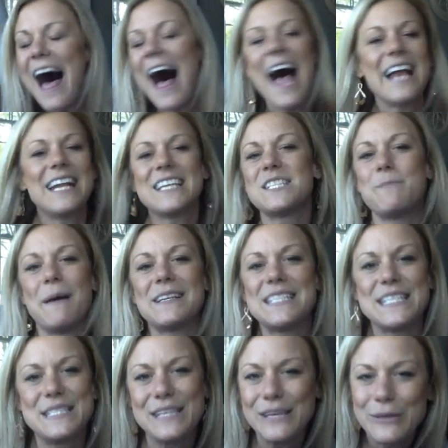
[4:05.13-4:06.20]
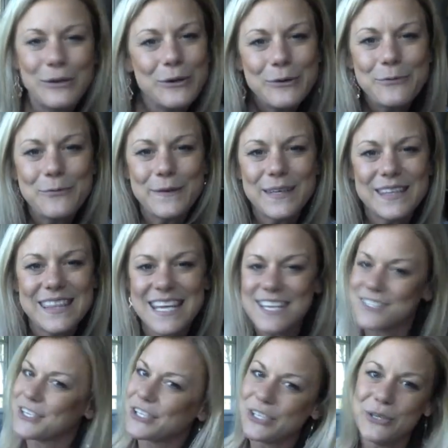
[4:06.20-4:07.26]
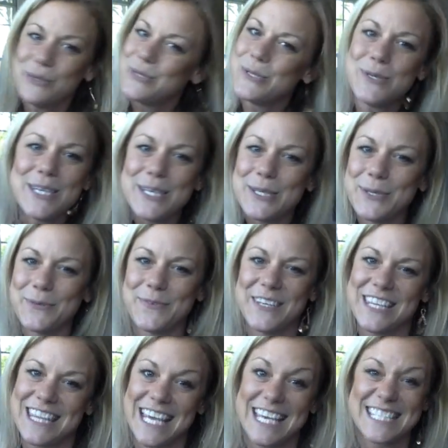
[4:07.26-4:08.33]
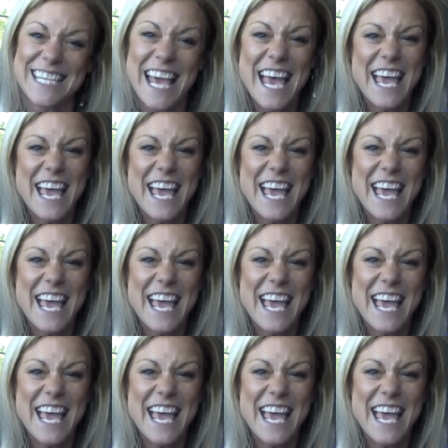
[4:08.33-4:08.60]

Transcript: I'd expect to see goofy things or you doing goofy things.